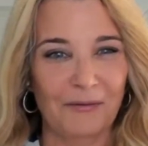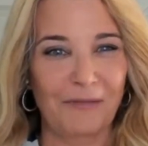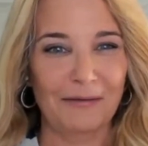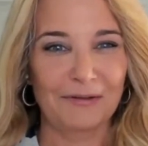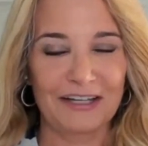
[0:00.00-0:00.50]

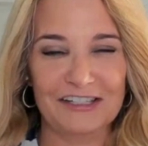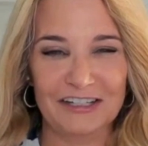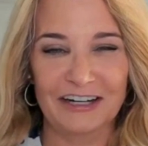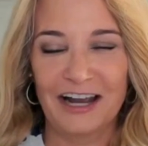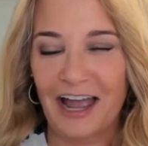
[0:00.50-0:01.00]
My
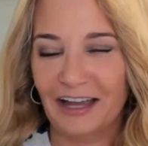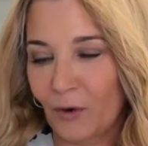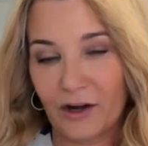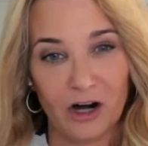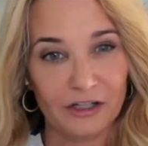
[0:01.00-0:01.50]
pleasure.
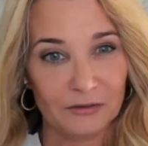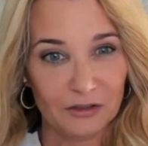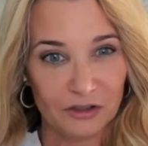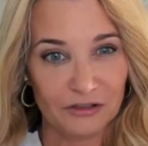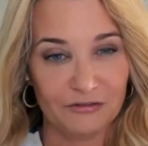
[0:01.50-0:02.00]
When our
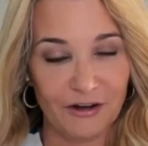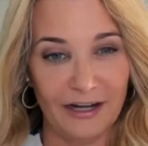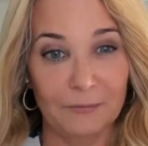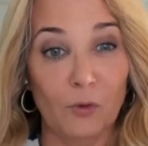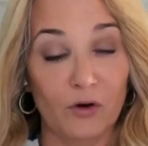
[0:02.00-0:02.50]
good
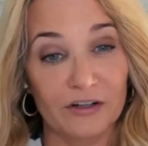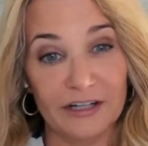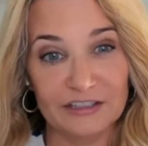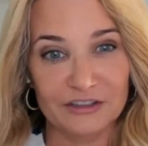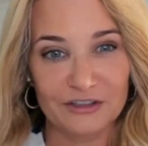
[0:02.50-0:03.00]
friend Porter
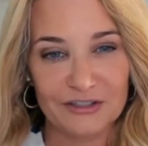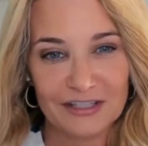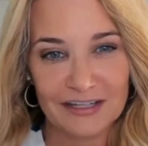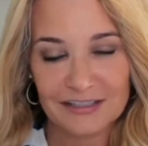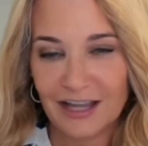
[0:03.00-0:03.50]
introduced
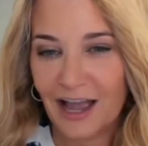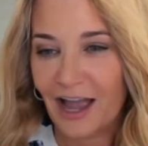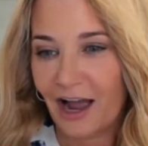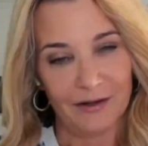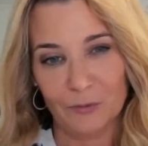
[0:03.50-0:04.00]
us
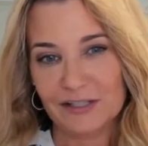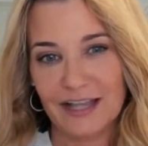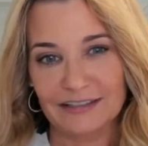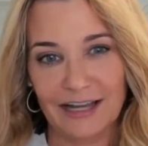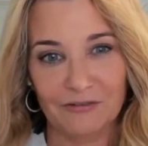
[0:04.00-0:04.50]
and we
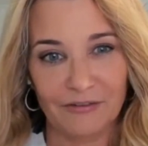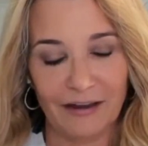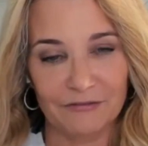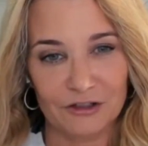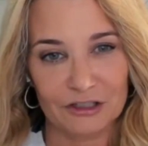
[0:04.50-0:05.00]
sat down for
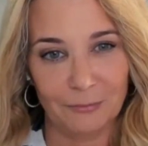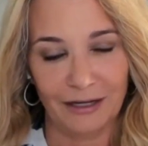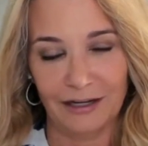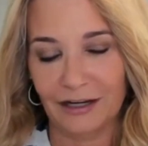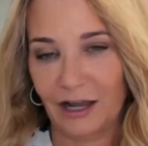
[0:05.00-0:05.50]
that first
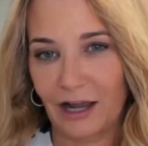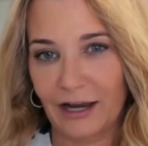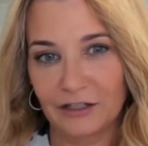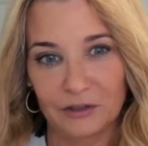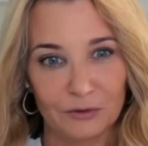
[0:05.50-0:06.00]
meeting,
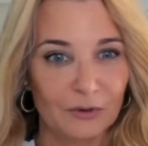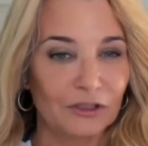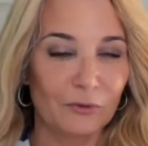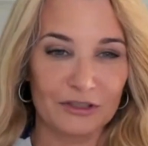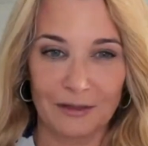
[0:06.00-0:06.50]
I knew
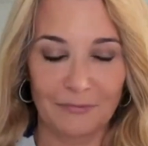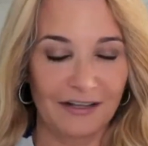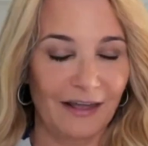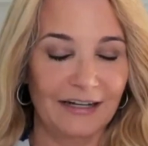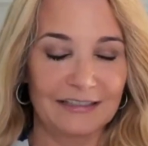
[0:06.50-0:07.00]
you were
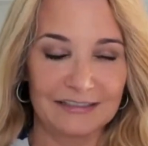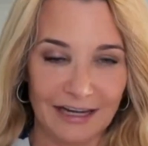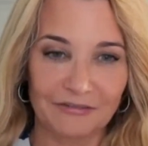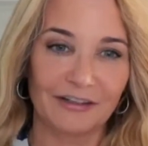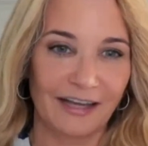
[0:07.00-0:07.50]
somebody that I
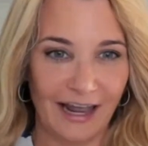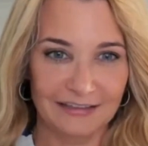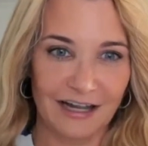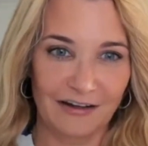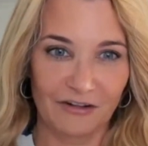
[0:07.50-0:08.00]
definitely
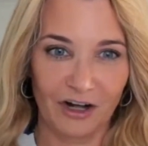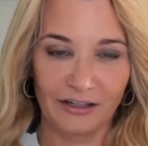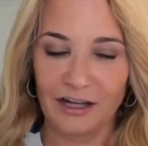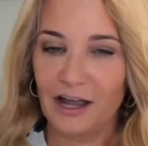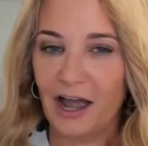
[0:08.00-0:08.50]
had to have
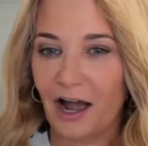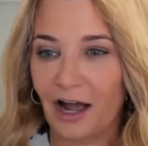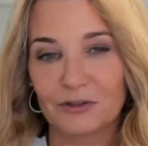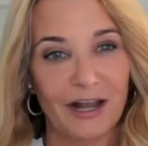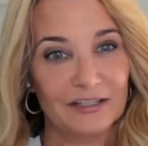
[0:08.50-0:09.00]
on.
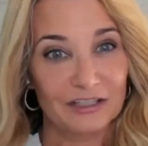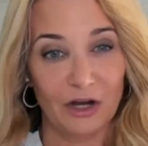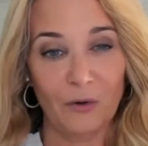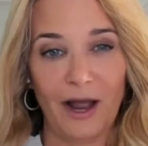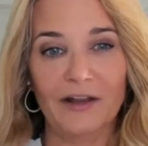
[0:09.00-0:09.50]
You guys
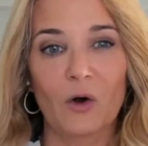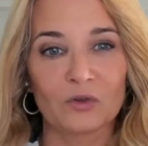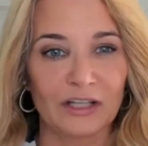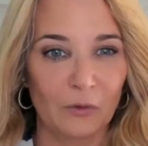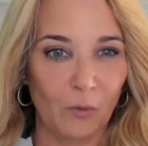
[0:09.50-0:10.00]
know I
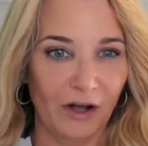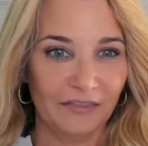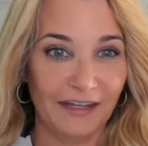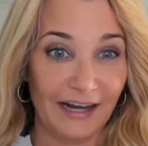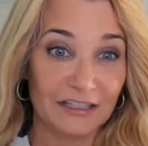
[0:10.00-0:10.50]
only want
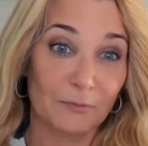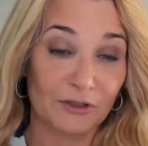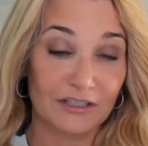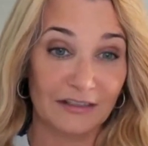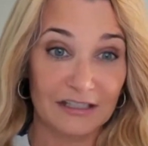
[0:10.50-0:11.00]
the
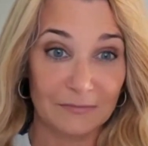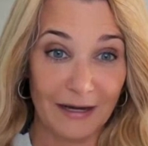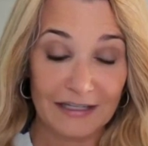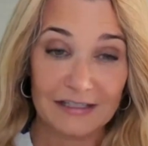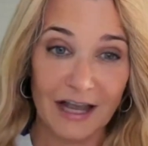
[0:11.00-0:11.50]
experts in the
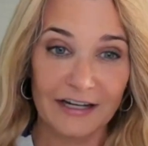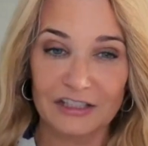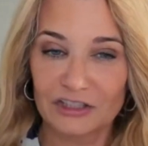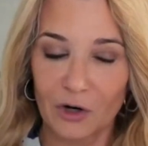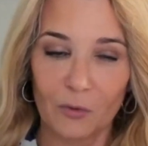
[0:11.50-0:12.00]
space.
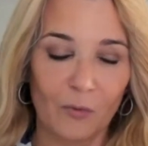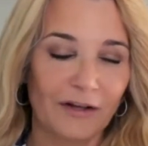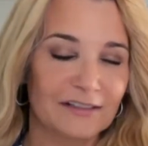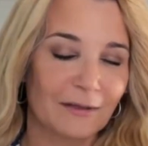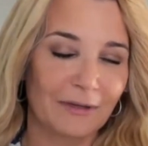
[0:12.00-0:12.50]
I don't
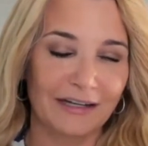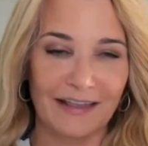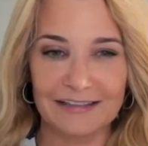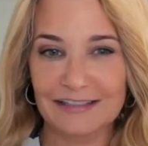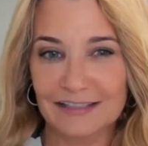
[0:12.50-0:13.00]
want somebody
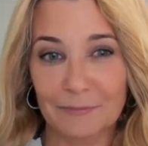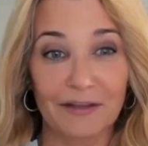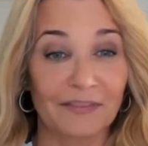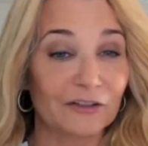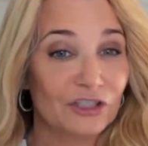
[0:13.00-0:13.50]
that's
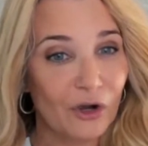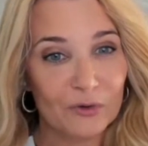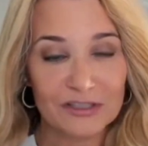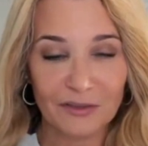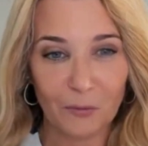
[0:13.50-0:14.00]
dipping their
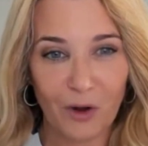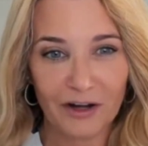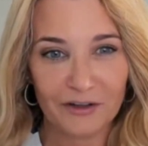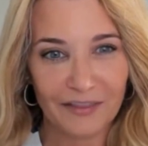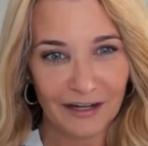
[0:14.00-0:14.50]
toes in the
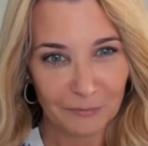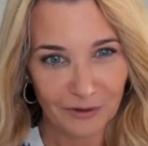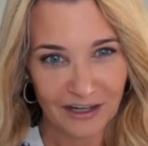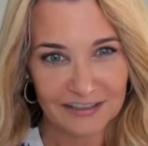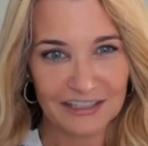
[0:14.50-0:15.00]
water that I
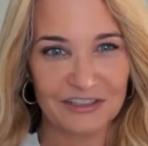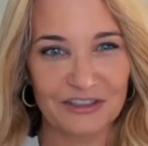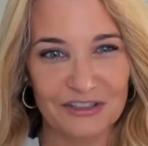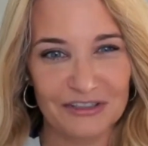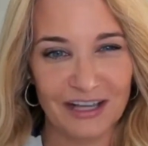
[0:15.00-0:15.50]
bring on to
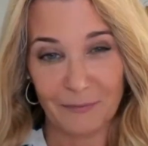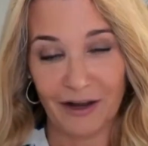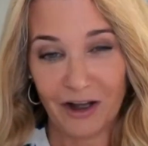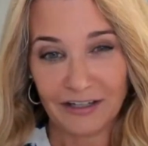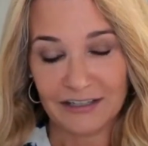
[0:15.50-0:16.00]
introduce to my
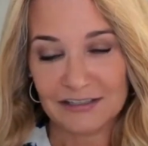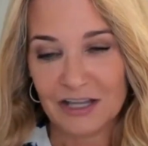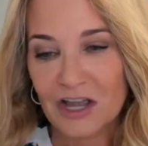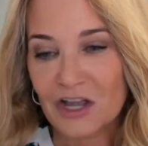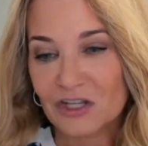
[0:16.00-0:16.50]
audience.
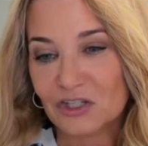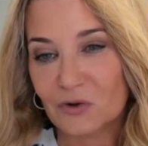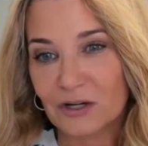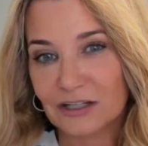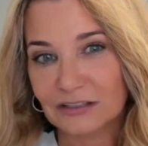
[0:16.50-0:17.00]

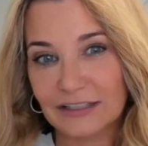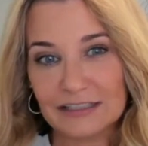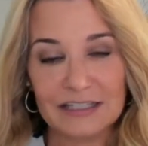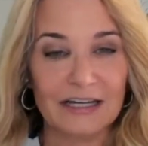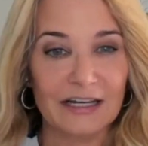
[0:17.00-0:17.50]
So
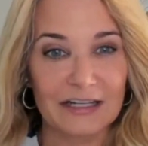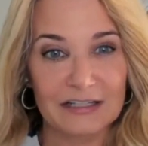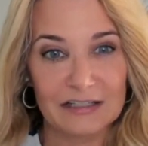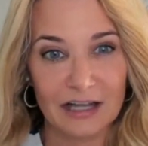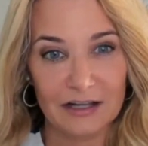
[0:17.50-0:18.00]
Clint
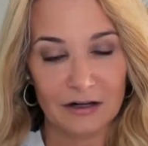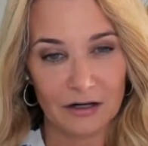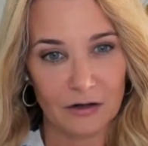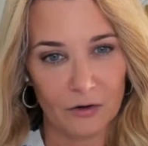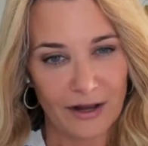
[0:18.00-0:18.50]
is,
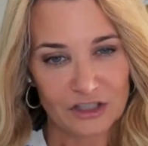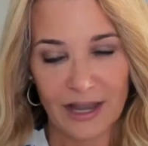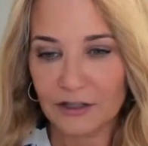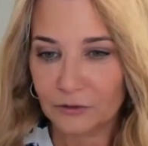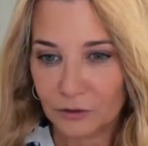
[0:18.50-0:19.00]
actually,
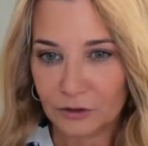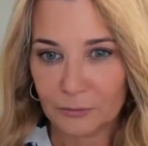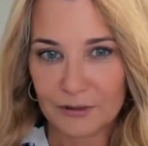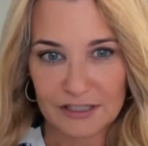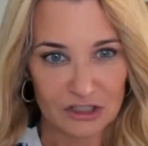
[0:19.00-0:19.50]
I don't know your
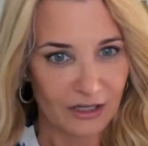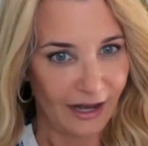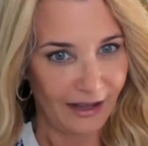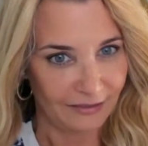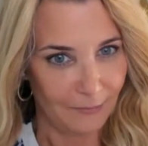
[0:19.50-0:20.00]
position
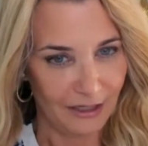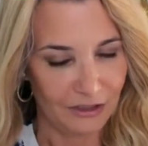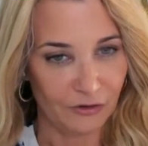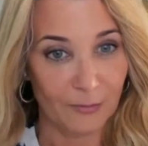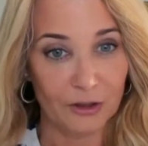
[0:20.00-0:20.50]
at the Bundy
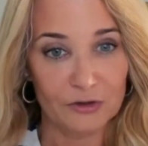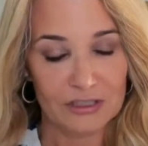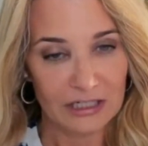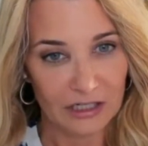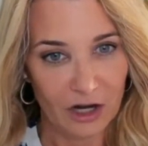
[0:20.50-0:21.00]
Group. Are you
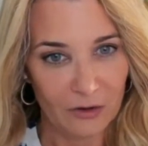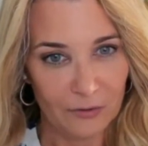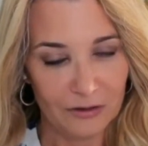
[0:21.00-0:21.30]
CEO?